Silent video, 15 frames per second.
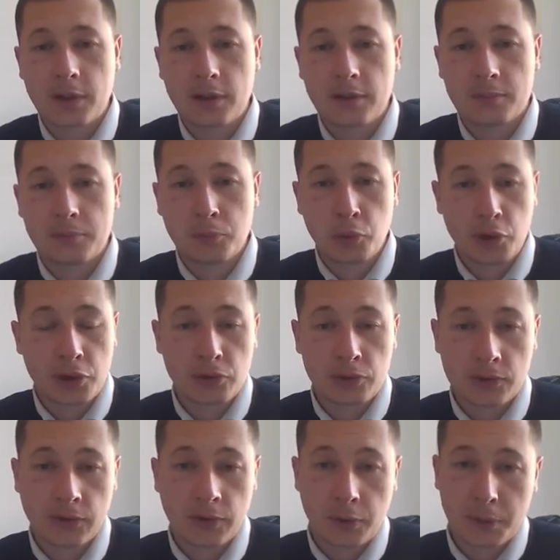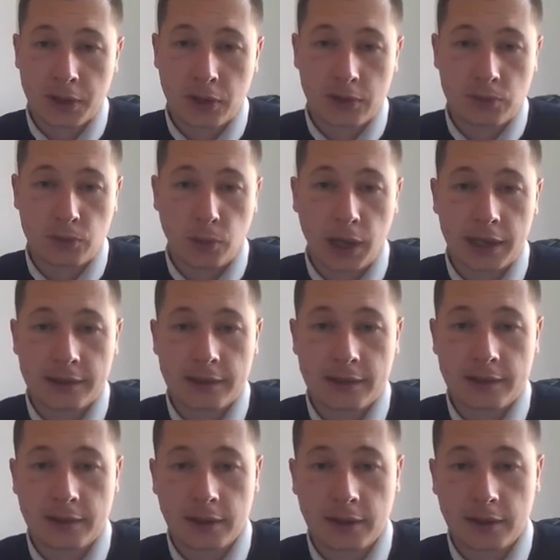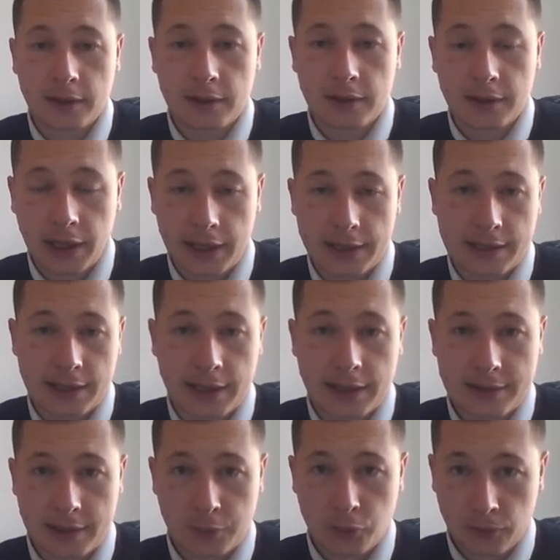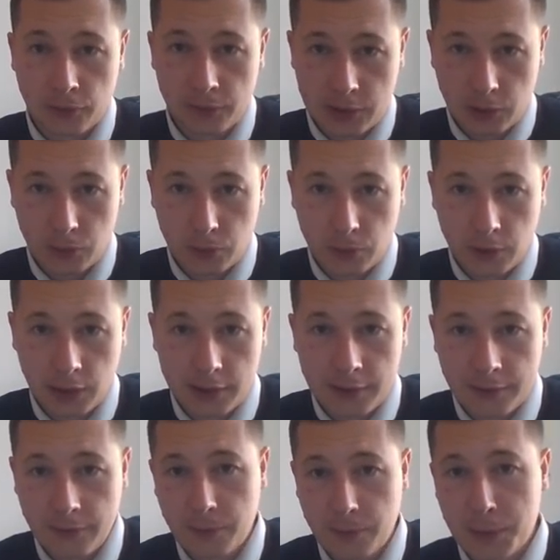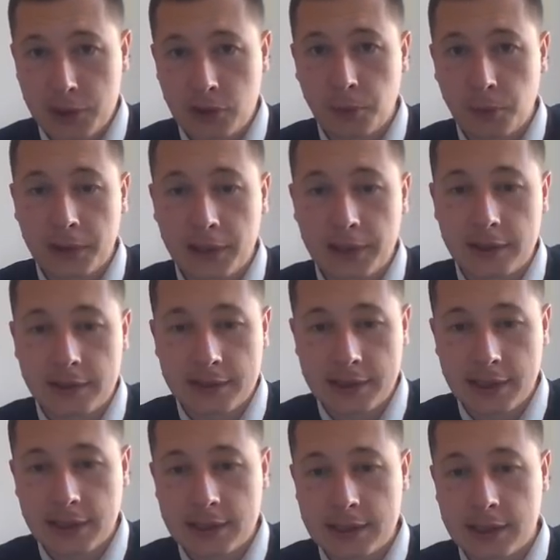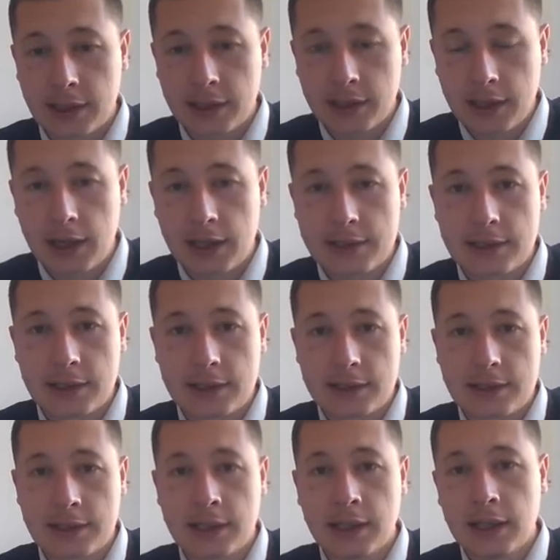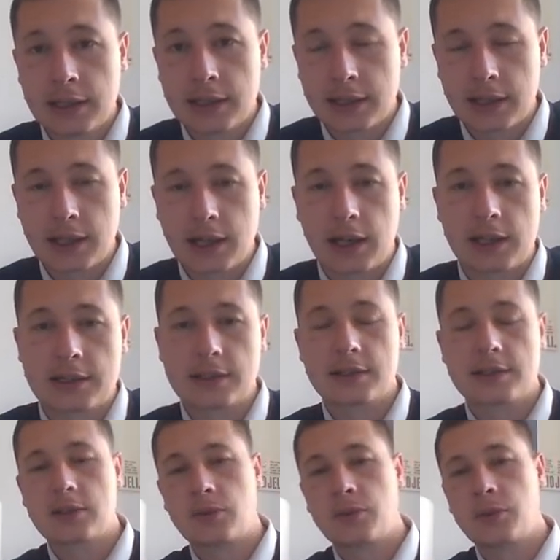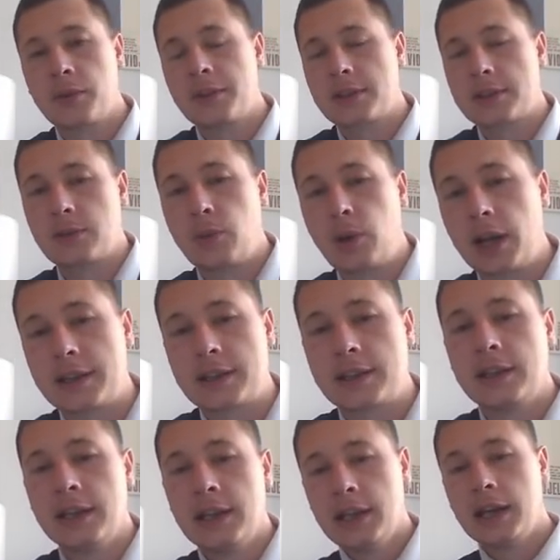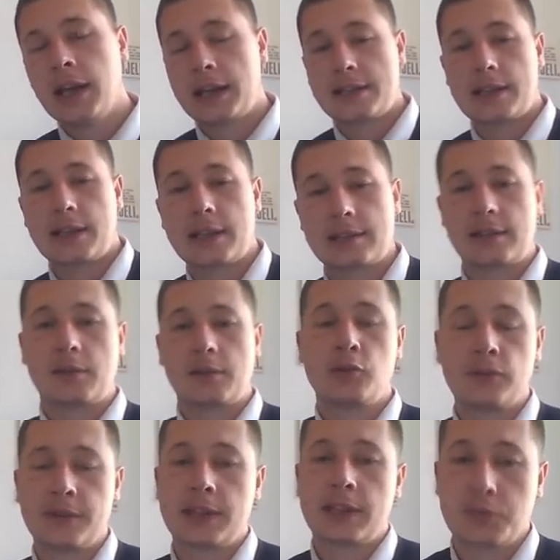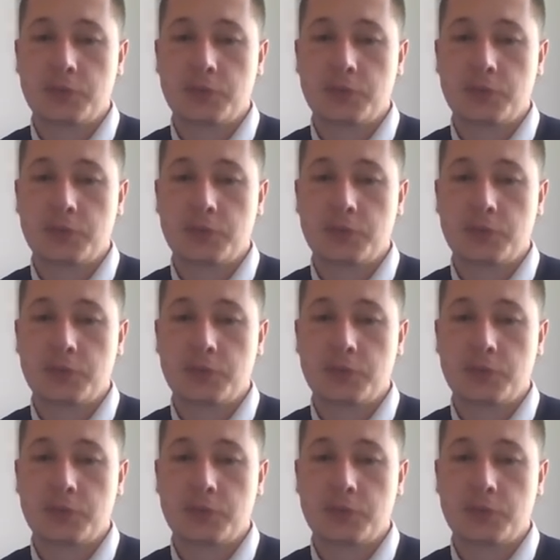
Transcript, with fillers: more useful because white has an extra move. So if bishop d6, then castles, then castles. So obviously white has an extra move in this